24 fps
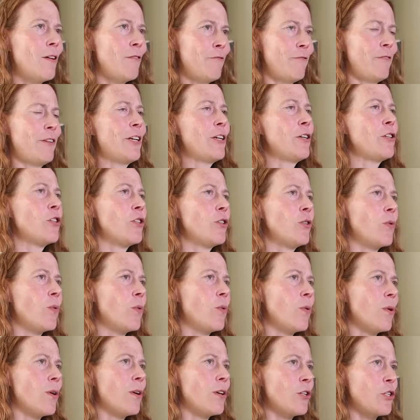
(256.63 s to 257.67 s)
a fish
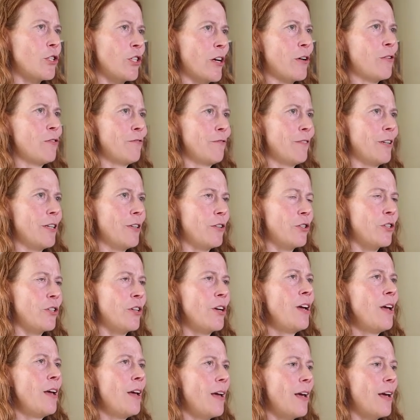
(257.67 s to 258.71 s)
or a shellfish?
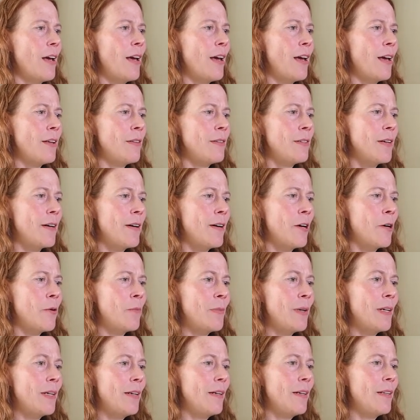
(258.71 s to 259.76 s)
And
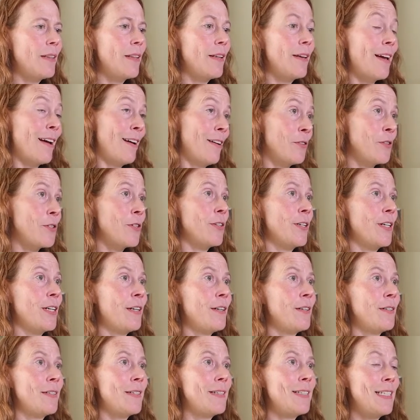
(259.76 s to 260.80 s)
um, the answer
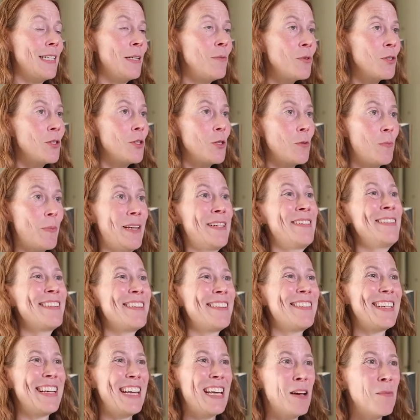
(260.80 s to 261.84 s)
is, it seems to depend
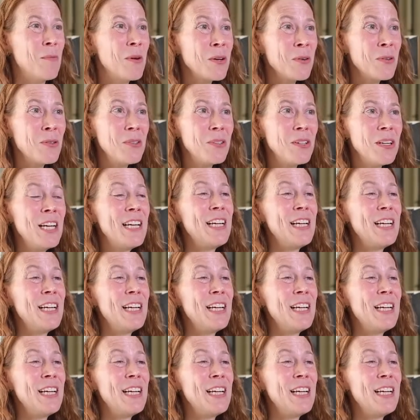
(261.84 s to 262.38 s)
on the chemical,